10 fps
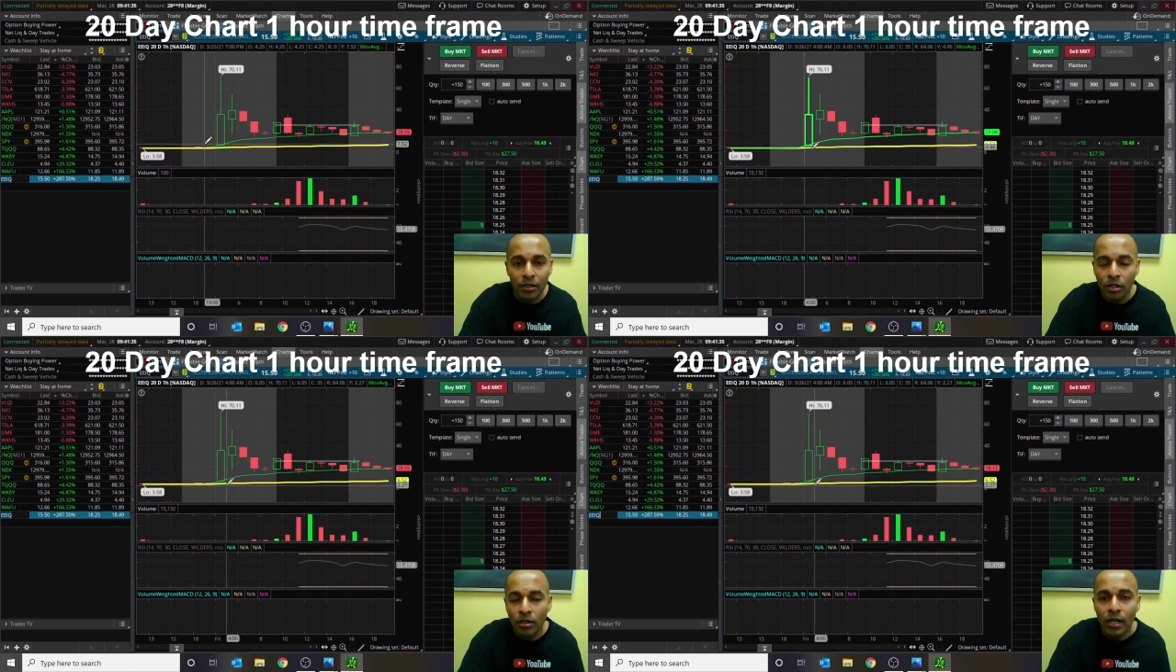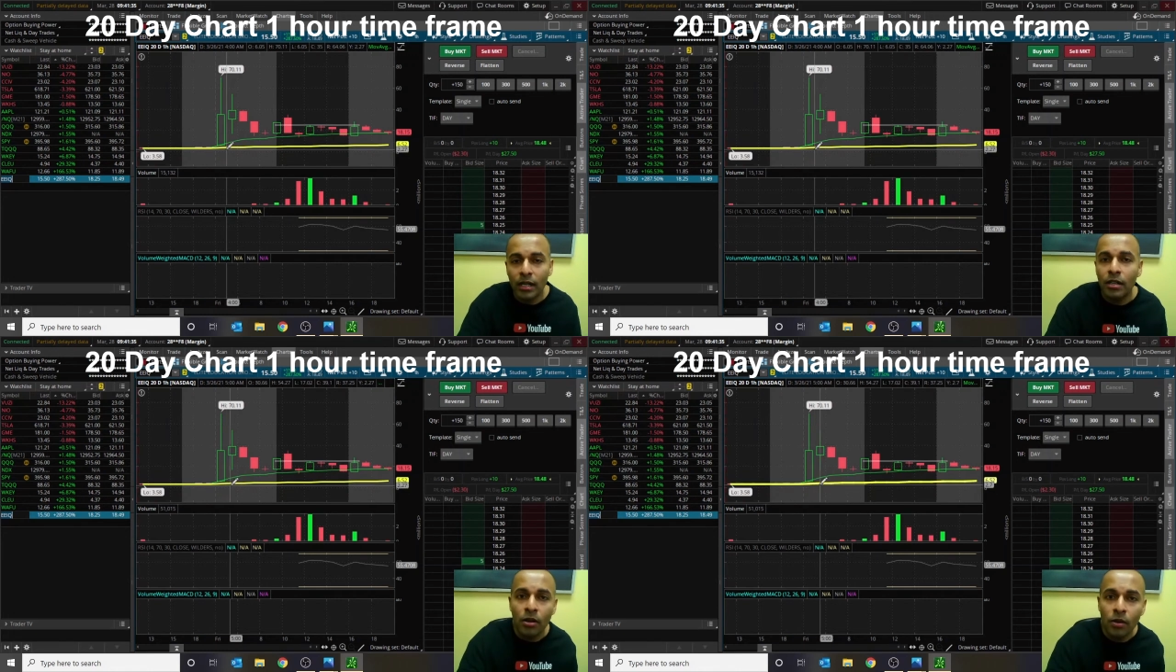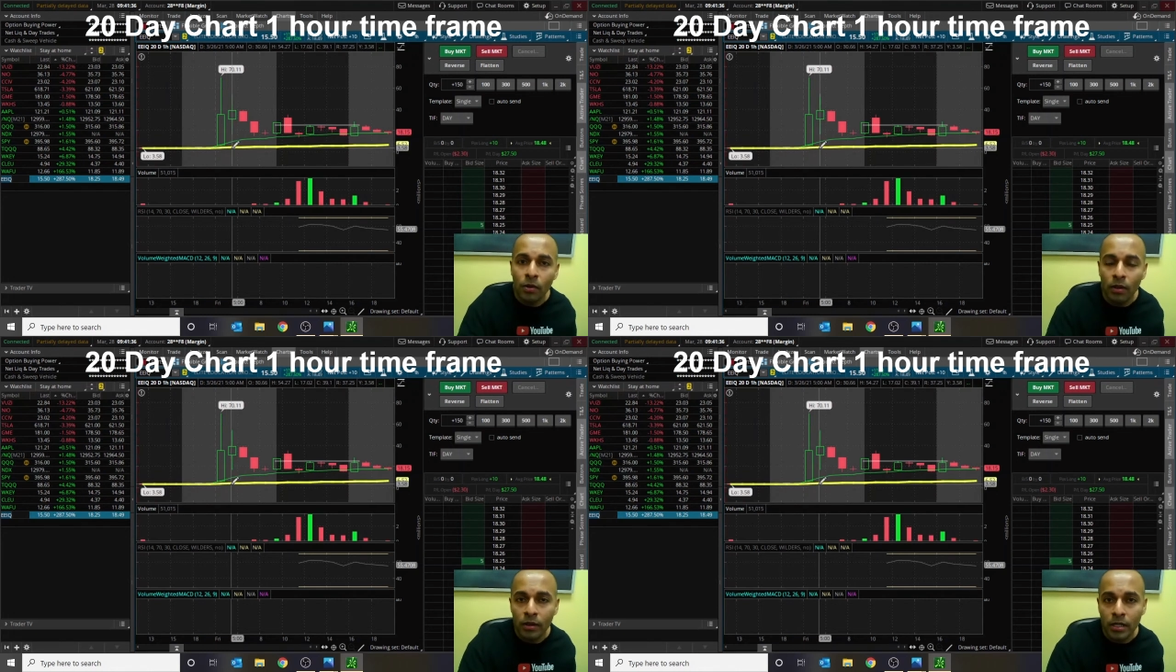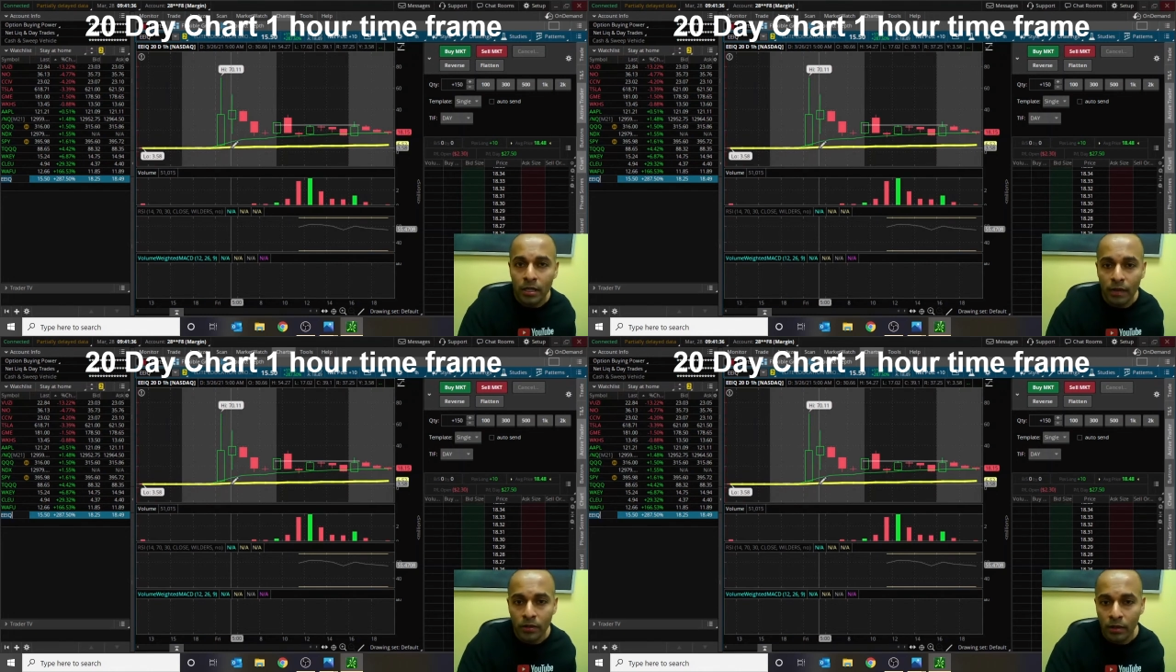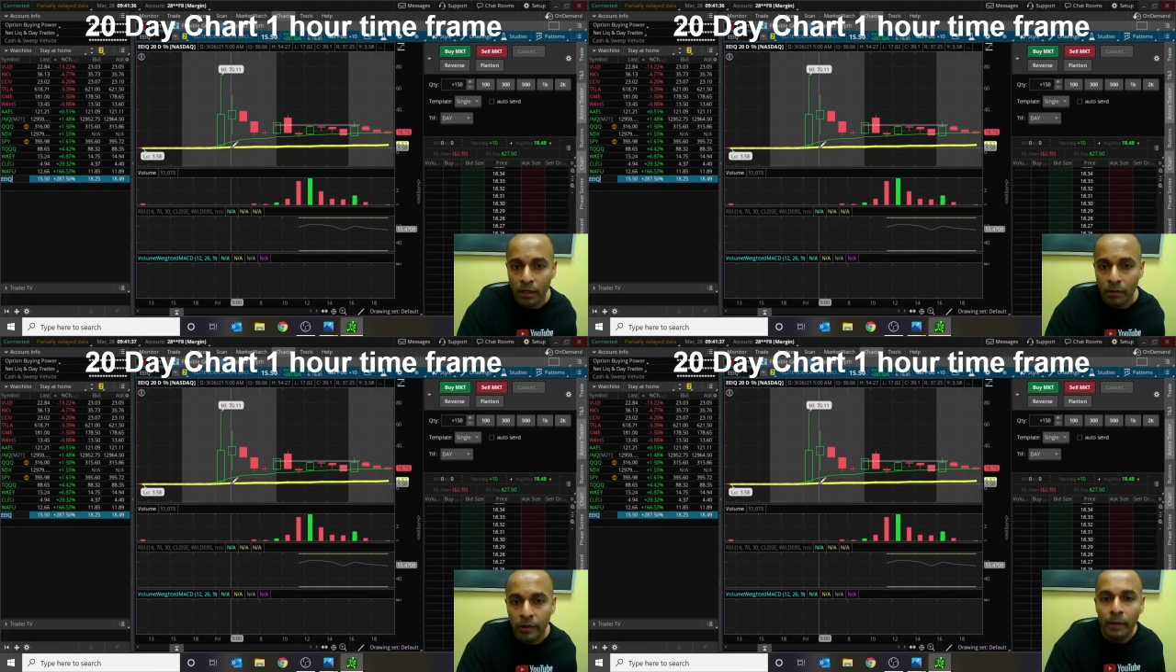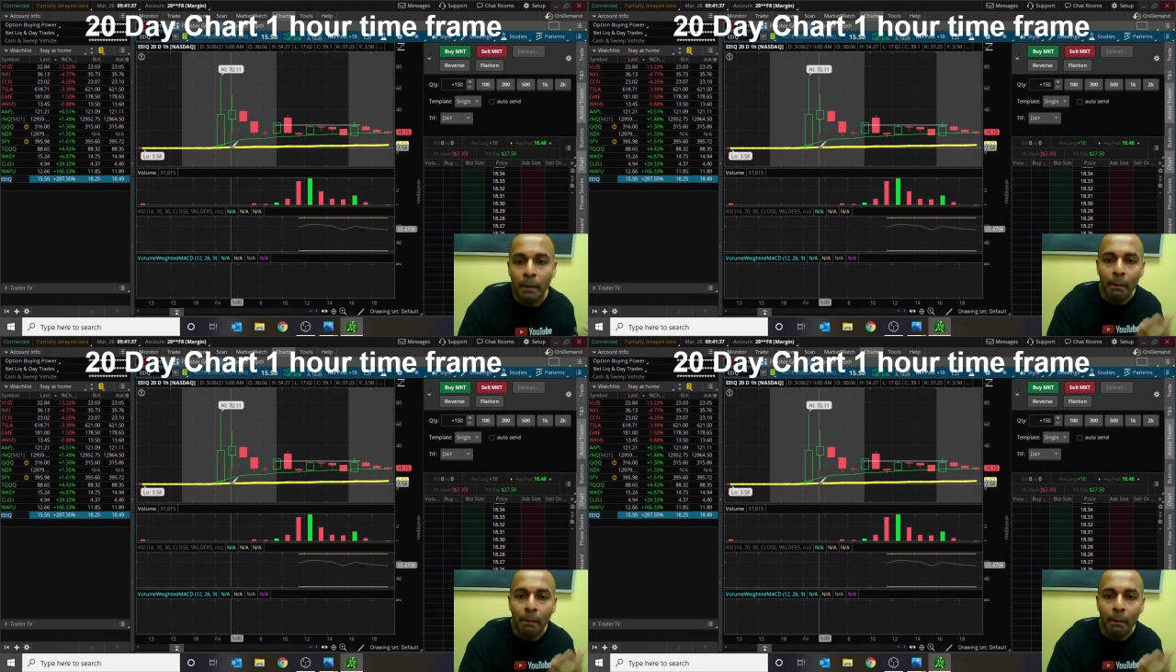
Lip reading: You're not going to know where all these levels are going to be.